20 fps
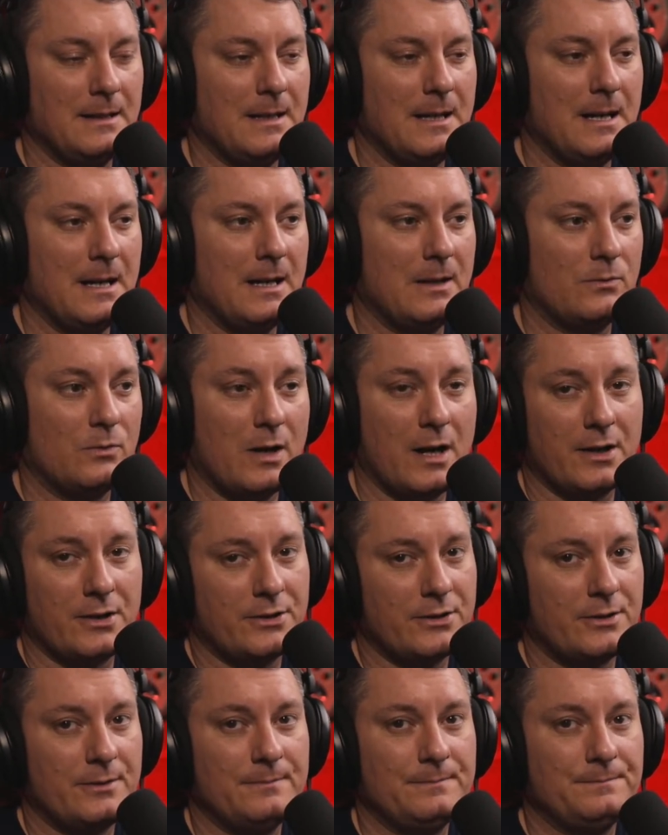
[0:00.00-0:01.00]

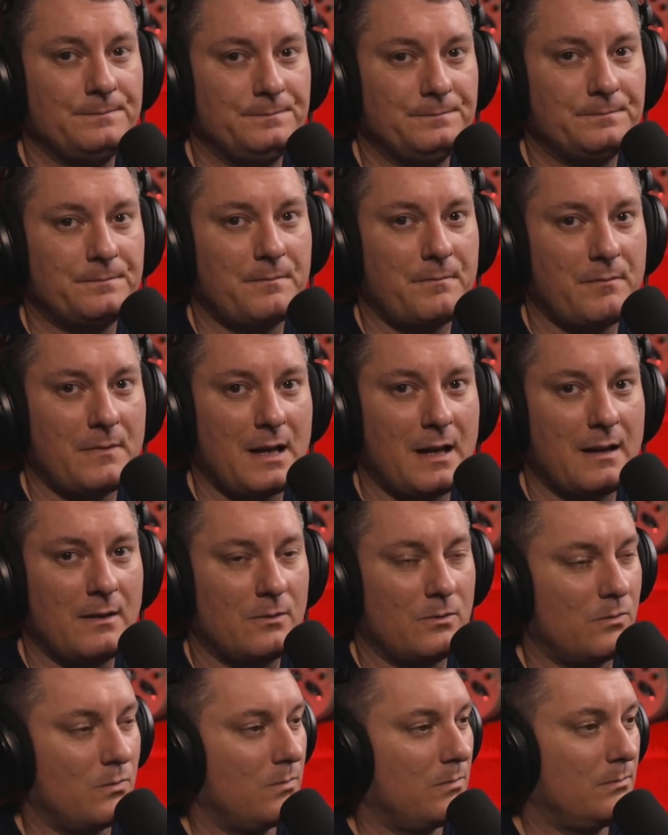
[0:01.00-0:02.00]
Rush,
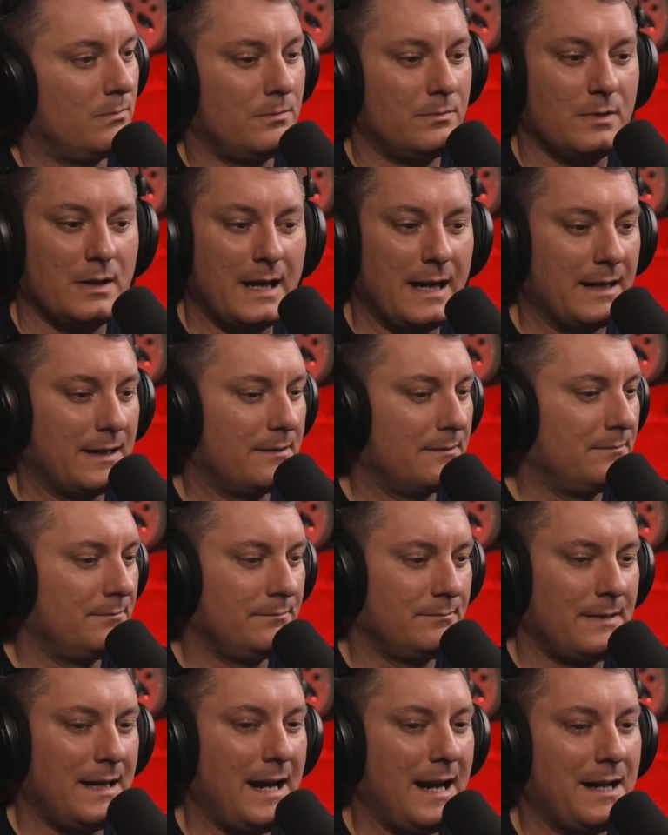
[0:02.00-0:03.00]
like
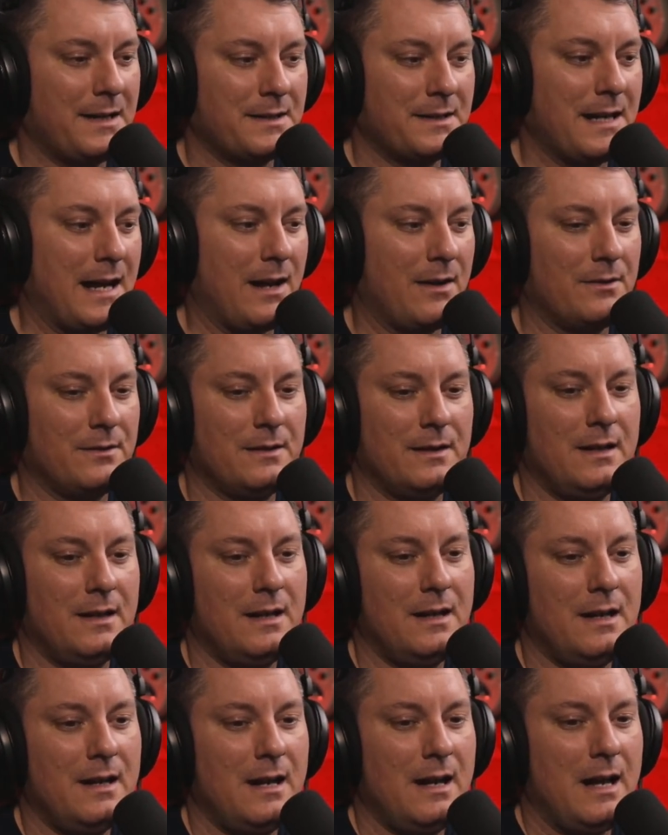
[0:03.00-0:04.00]
hands down.
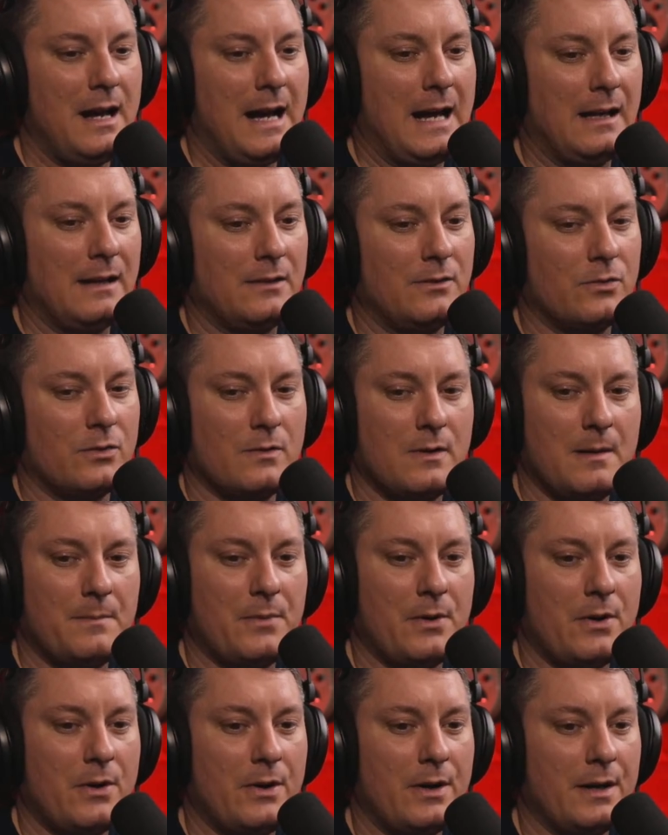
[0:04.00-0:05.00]
I grew up
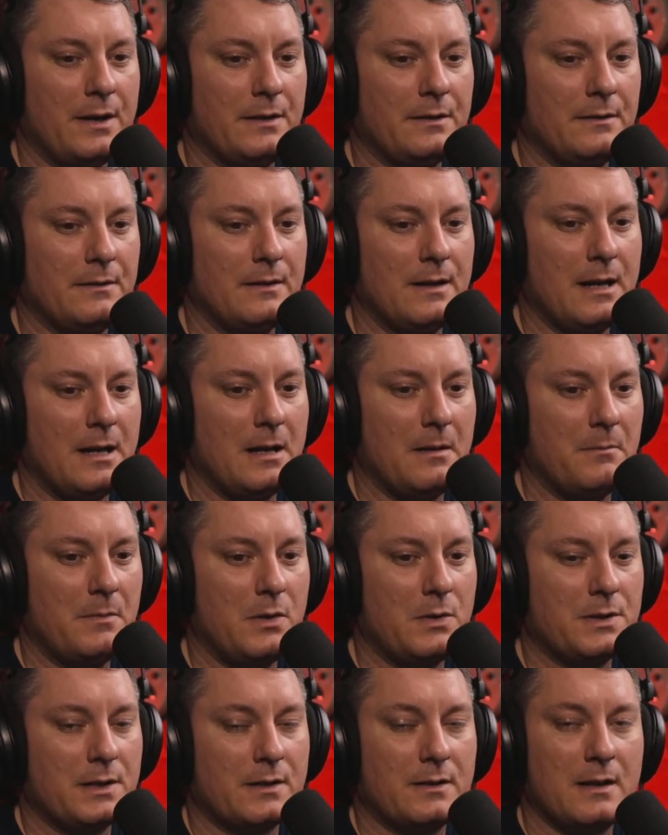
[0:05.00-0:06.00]
on
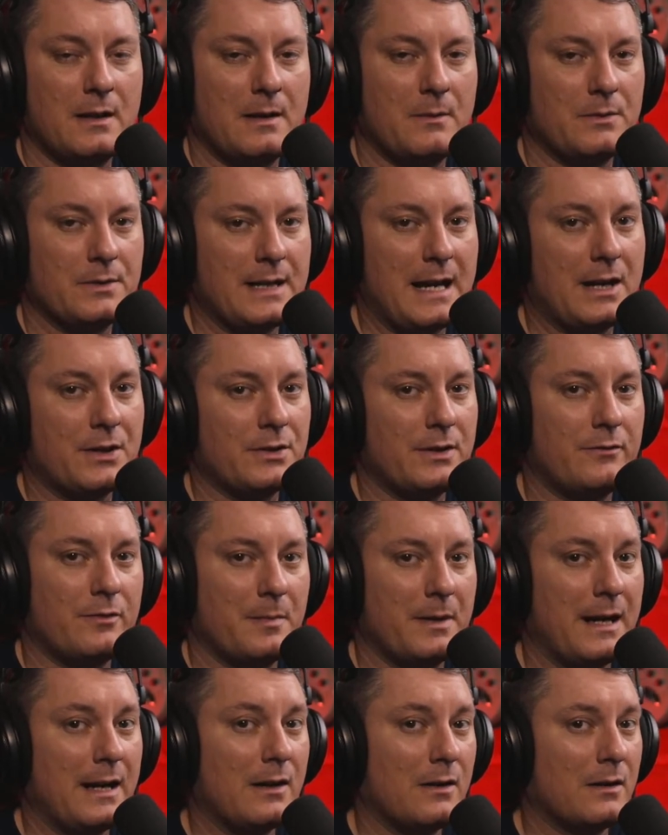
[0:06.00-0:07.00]
music that was actually from
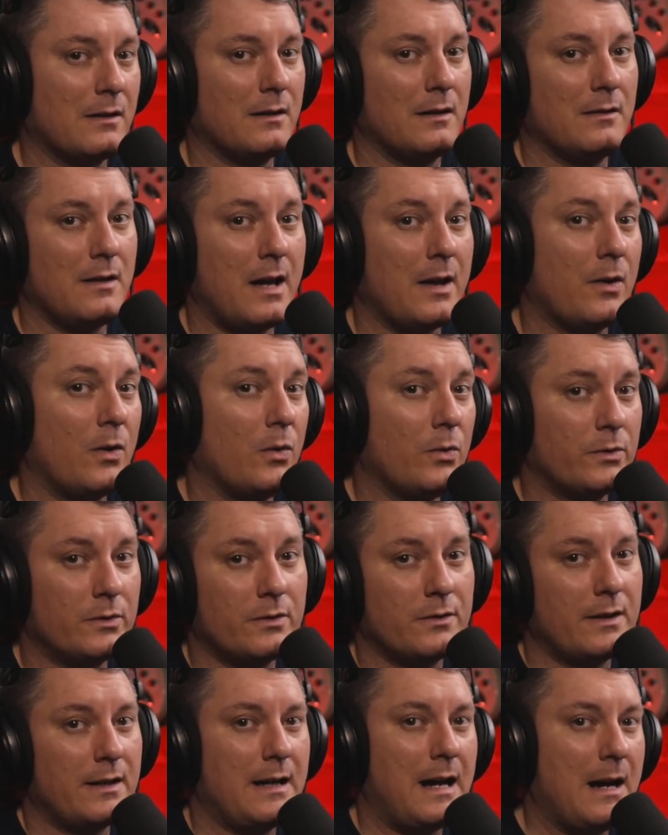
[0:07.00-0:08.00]
an era a lot older
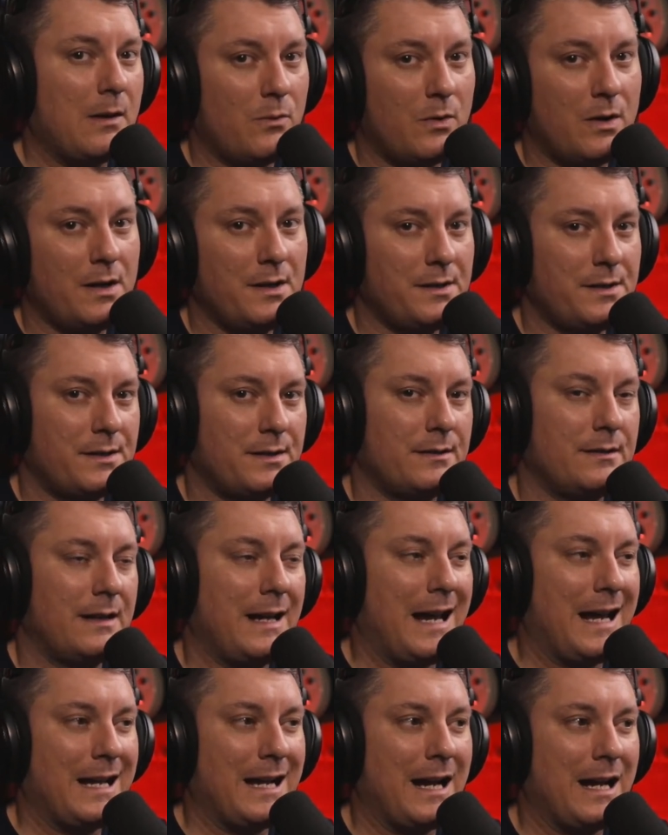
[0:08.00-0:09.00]
than I was,
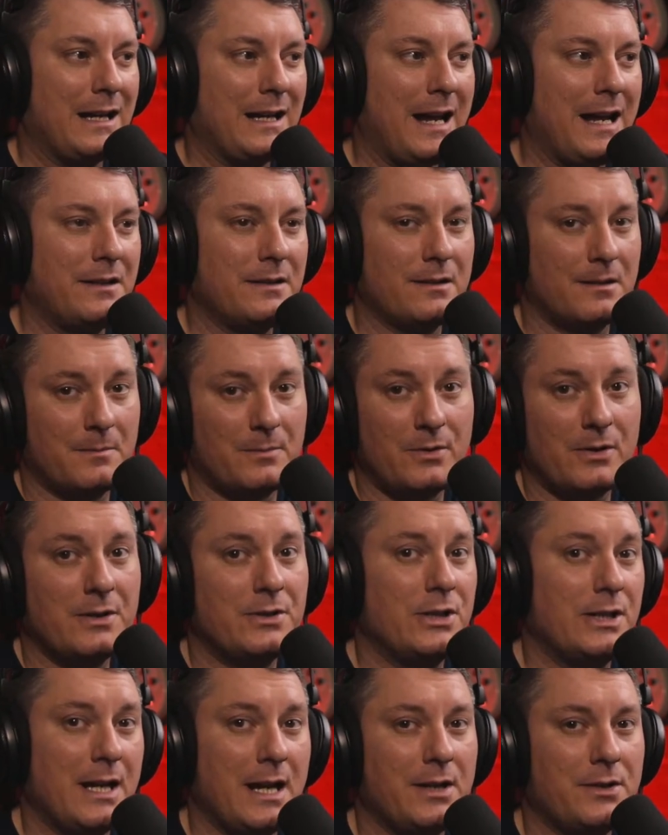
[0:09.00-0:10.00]
and I gained an
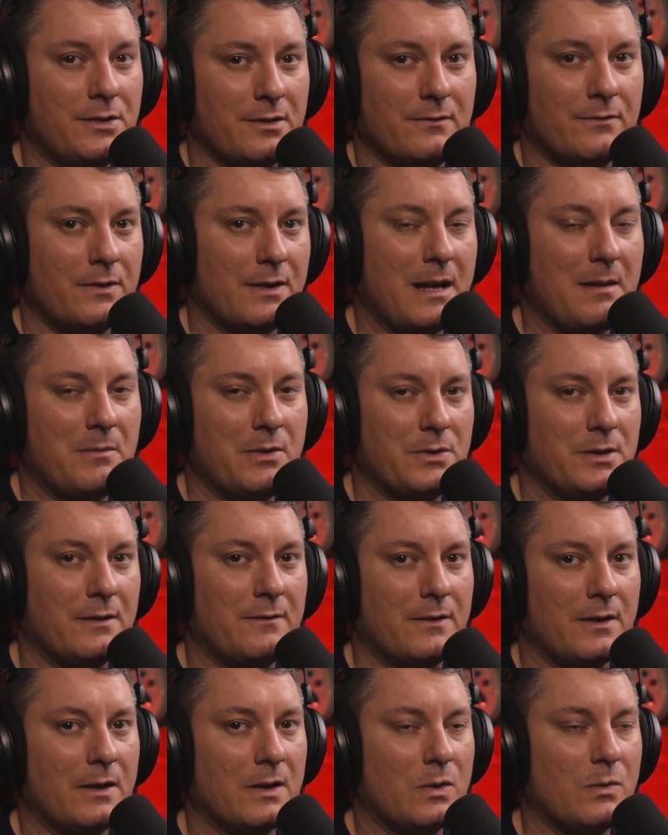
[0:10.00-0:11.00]
appreciation for that music
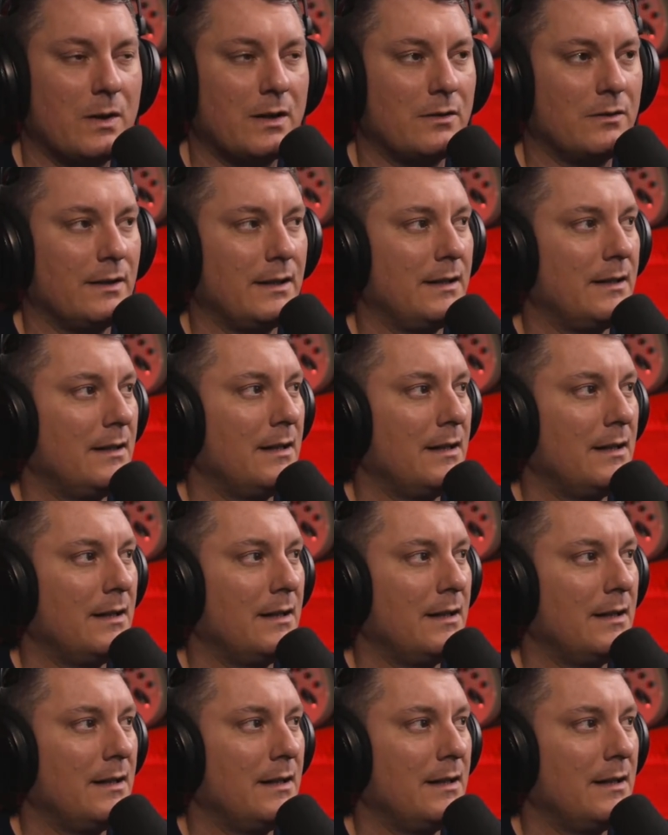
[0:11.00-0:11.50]
very quickly.